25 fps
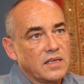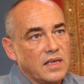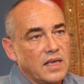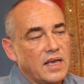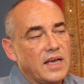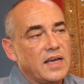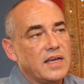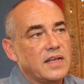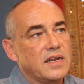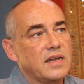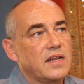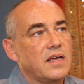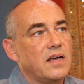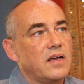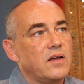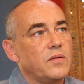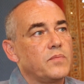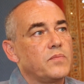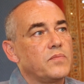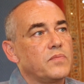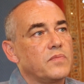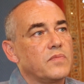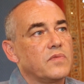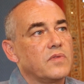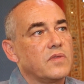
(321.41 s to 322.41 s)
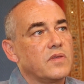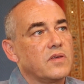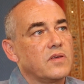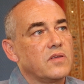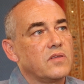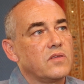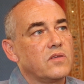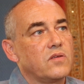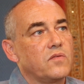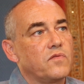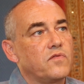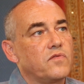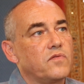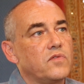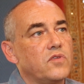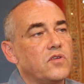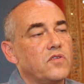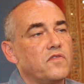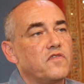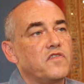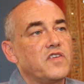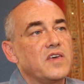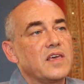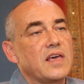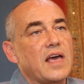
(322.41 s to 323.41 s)
And the
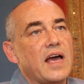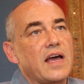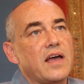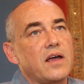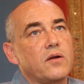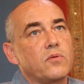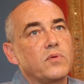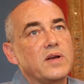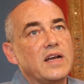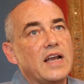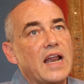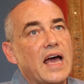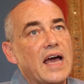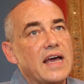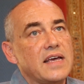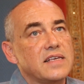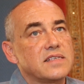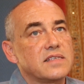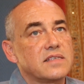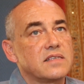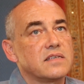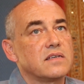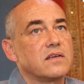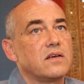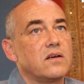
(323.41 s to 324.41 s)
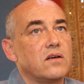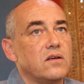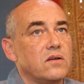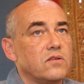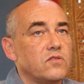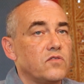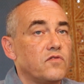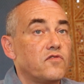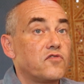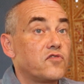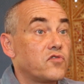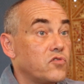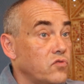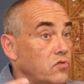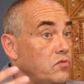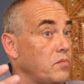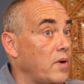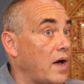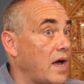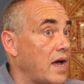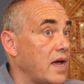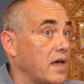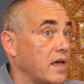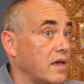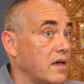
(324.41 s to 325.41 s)
thing I realized through
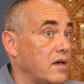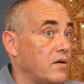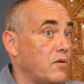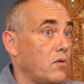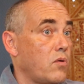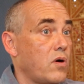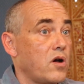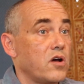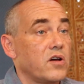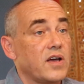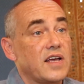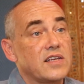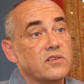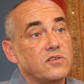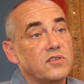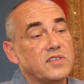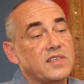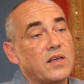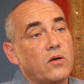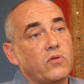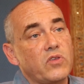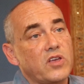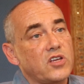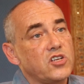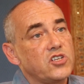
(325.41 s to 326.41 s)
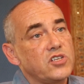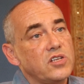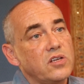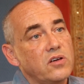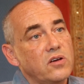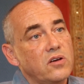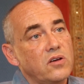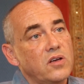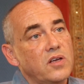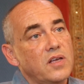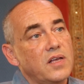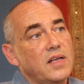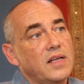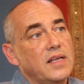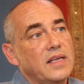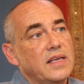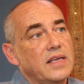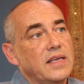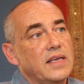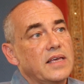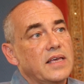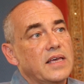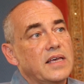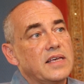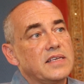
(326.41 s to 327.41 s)
my work as a sound engineer
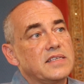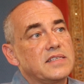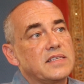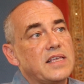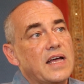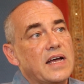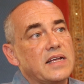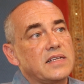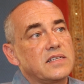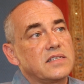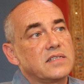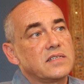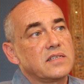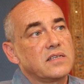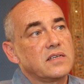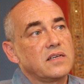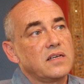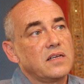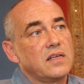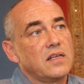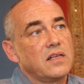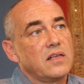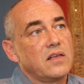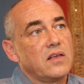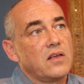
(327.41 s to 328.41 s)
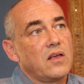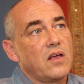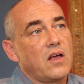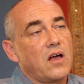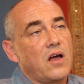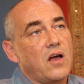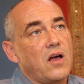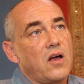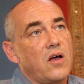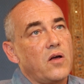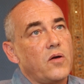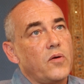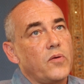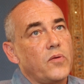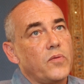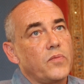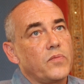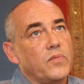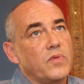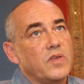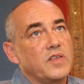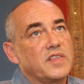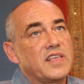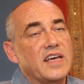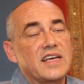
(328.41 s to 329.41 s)
is that
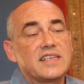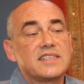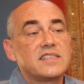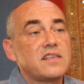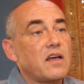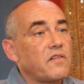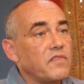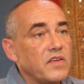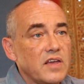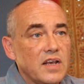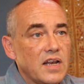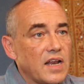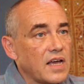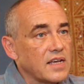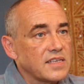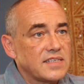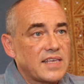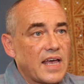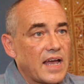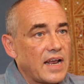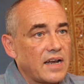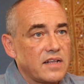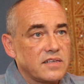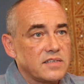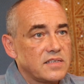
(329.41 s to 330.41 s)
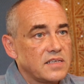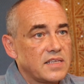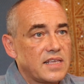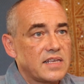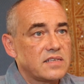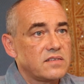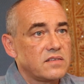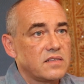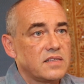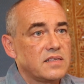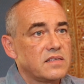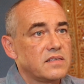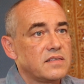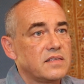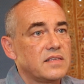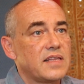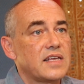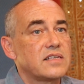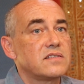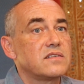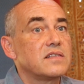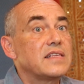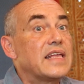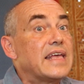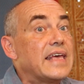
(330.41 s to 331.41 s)
there is nothing like silence. It
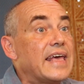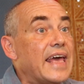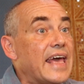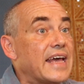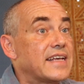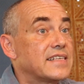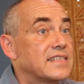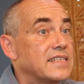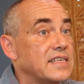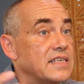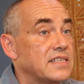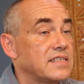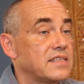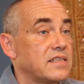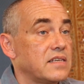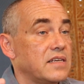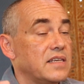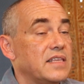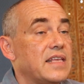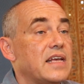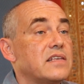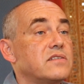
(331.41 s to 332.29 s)
doesn't exist.